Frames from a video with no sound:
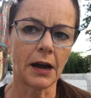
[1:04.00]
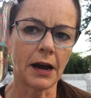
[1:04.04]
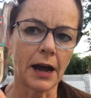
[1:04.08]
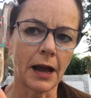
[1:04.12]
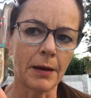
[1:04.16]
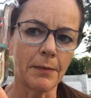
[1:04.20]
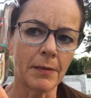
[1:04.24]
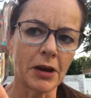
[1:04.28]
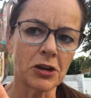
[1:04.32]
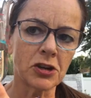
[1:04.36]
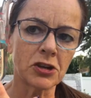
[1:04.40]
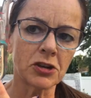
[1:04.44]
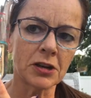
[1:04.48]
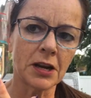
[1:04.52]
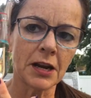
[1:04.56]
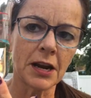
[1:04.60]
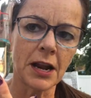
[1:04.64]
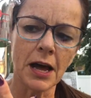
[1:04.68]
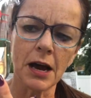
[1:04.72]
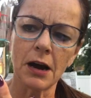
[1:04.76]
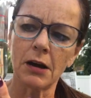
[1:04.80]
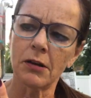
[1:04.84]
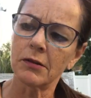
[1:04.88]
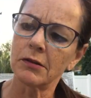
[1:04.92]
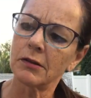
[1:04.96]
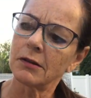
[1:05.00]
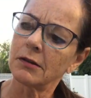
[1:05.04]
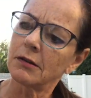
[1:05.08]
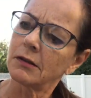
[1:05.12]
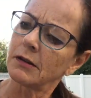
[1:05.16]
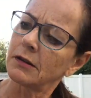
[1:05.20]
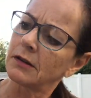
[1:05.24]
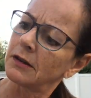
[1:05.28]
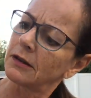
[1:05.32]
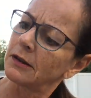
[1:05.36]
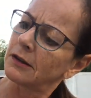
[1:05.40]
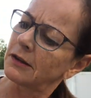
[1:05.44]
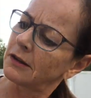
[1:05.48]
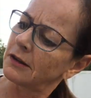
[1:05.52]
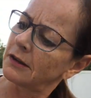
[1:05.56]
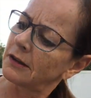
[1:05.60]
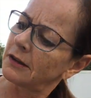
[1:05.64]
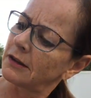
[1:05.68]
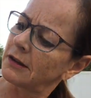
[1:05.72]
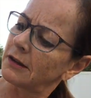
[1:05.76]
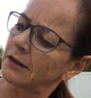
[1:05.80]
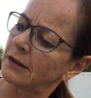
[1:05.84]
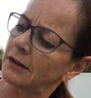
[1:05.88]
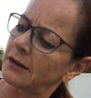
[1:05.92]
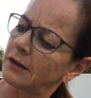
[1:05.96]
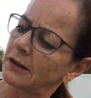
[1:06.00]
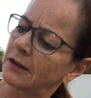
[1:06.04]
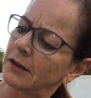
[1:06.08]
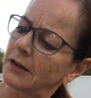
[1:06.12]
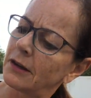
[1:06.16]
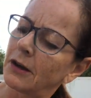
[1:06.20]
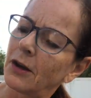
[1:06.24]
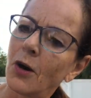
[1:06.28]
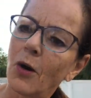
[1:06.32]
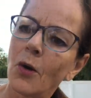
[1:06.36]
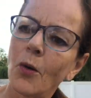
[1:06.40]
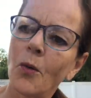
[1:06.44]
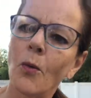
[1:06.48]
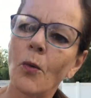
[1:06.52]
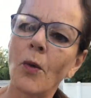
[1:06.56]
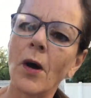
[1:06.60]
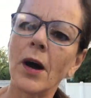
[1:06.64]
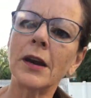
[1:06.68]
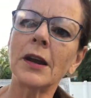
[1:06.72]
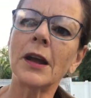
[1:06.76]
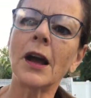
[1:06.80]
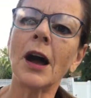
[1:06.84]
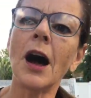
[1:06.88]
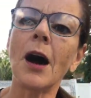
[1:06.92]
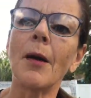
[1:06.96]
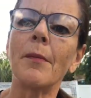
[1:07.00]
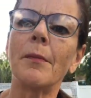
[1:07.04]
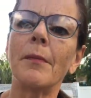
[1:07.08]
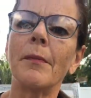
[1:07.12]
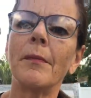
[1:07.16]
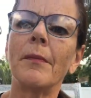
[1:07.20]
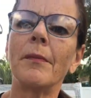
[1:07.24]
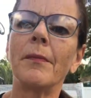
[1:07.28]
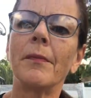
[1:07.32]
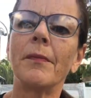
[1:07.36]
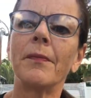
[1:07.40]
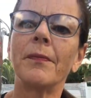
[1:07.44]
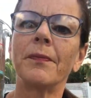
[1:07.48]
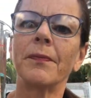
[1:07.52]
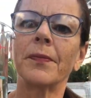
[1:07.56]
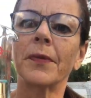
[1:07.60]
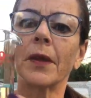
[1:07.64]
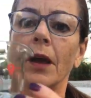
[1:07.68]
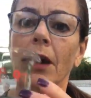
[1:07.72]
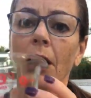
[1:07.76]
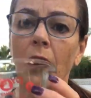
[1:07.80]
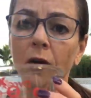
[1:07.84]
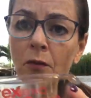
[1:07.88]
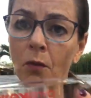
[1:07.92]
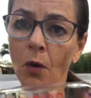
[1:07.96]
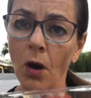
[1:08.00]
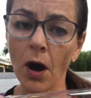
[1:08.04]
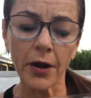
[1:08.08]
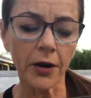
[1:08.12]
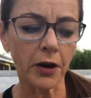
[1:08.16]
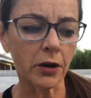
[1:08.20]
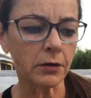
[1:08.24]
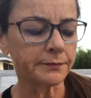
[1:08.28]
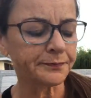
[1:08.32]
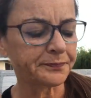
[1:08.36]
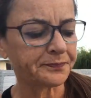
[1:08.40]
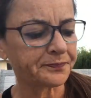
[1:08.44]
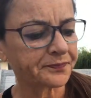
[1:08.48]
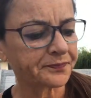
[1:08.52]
I measured it out, 1 cup of water.